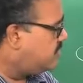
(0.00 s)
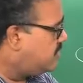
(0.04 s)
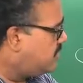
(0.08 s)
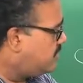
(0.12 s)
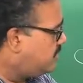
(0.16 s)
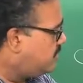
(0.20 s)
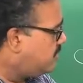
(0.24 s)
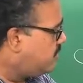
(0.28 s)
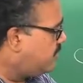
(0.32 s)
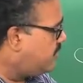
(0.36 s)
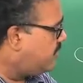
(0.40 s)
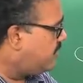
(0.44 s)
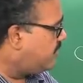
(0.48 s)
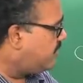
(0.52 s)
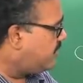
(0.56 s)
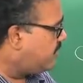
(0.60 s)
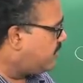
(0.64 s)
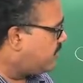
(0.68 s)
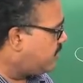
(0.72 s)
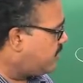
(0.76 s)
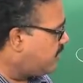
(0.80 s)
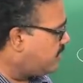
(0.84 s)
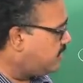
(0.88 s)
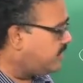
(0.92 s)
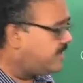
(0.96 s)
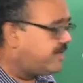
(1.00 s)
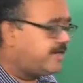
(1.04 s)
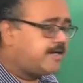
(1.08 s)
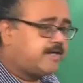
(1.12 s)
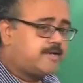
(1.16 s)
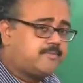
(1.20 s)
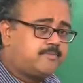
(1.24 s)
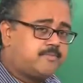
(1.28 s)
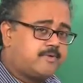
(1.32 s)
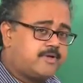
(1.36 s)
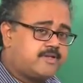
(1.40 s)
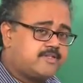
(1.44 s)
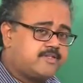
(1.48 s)
I am going to look at all the data
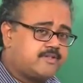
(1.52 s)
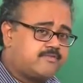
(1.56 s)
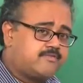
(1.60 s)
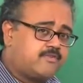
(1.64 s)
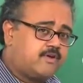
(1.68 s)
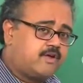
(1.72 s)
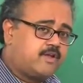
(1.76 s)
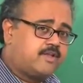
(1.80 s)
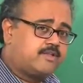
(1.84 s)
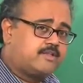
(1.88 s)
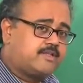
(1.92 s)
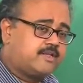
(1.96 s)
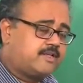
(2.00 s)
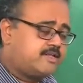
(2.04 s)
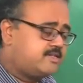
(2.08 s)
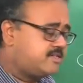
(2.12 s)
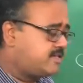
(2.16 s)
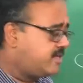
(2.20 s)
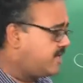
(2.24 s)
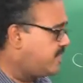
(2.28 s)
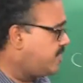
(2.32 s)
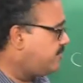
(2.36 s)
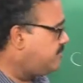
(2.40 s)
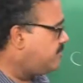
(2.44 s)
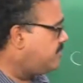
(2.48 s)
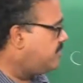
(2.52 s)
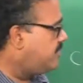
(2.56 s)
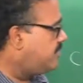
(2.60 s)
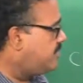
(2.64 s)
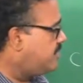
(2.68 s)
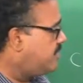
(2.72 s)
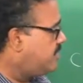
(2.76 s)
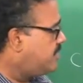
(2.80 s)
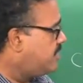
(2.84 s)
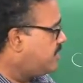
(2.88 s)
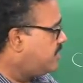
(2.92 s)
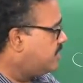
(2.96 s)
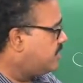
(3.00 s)
points that fall in the region M,
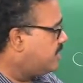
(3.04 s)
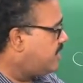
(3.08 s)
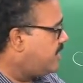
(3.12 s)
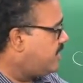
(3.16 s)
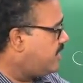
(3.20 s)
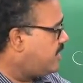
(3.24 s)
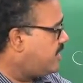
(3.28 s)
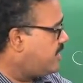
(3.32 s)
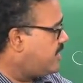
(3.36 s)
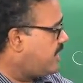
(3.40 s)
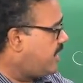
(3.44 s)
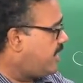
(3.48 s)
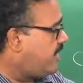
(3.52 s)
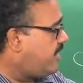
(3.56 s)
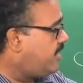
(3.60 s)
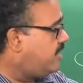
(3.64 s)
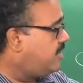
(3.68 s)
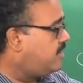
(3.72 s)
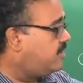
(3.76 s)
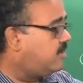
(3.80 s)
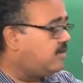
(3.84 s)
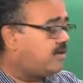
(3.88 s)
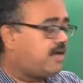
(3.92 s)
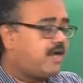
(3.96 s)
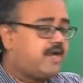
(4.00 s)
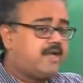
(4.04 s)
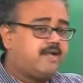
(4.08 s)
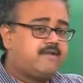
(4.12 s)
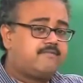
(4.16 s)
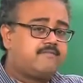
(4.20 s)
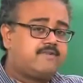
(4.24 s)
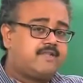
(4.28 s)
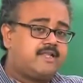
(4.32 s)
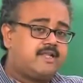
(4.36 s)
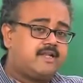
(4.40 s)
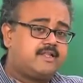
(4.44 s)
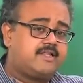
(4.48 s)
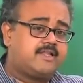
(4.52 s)
okay, and look at
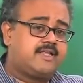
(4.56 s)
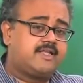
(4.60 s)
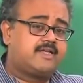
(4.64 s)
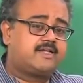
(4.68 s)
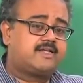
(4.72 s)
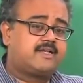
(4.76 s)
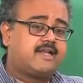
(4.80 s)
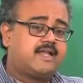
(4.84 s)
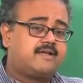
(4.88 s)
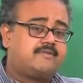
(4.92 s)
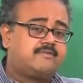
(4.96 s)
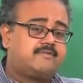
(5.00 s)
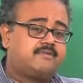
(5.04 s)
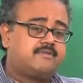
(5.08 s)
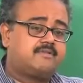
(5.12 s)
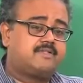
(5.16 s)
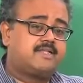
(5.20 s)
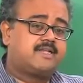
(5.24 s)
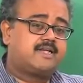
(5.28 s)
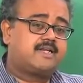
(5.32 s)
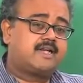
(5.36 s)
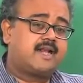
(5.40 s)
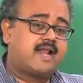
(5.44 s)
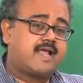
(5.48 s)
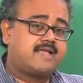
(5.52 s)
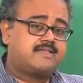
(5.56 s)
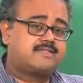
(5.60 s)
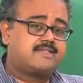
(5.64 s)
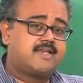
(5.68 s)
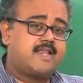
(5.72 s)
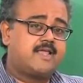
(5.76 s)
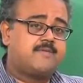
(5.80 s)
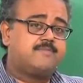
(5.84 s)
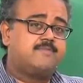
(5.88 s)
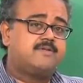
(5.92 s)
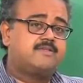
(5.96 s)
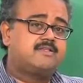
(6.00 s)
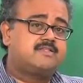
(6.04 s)
whether their class
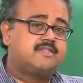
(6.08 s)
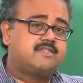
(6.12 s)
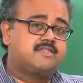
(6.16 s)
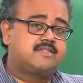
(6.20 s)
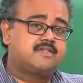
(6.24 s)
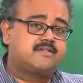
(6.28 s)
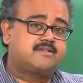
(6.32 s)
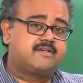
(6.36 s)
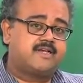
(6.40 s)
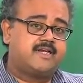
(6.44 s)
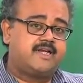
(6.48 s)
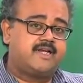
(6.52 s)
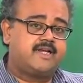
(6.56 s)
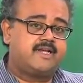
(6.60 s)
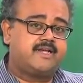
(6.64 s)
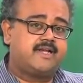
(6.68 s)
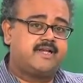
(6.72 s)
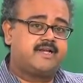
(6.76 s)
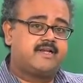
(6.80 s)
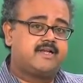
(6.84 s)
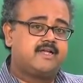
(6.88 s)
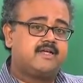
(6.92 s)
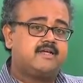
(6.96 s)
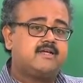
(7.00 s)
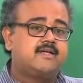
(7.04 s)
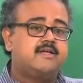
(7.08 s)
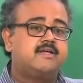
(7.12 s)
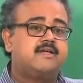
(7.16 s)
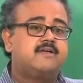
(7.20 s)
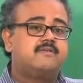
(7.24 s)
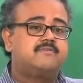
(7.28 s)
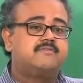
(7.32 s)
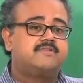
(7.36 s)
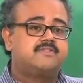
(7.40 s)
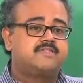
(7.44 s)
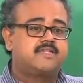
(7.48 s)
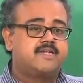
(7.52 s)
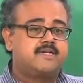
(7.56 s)
labels in the training data,
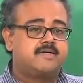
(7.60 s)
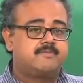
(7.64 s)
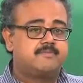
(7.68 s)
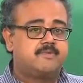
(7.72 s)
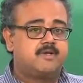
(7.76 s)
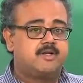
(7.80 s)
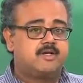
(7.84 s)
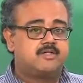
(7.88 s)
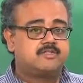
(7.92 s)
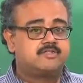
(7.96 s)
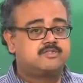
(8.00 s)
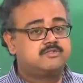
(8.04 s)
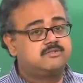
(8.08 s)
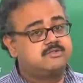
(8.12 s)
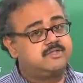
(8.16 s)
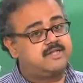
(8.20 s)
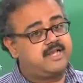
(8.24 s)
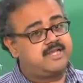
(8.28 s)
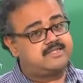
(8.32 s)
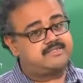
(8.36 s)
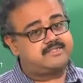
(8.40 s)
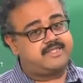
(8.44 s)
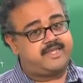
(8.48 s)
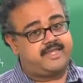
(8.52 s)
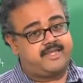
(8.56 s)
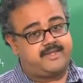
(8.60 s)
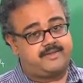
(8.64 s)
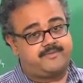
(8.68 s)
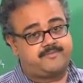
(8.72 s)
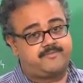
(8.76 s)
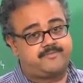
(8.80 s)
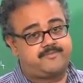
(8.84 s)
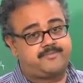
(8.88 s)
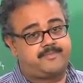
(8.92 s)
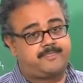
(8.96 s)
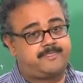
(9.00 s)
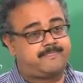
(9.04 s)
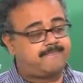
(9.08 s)
whether it belongs to class K,
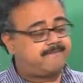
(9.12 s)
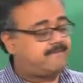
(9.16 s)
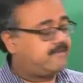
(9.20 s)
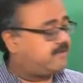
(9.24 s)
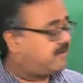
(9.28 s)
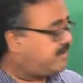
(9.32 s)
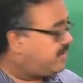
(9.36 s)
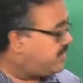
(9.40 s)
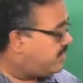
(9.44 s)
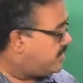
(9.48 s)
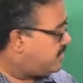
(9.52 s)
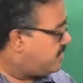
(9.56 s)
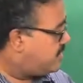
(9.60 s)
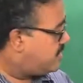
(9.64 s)
right.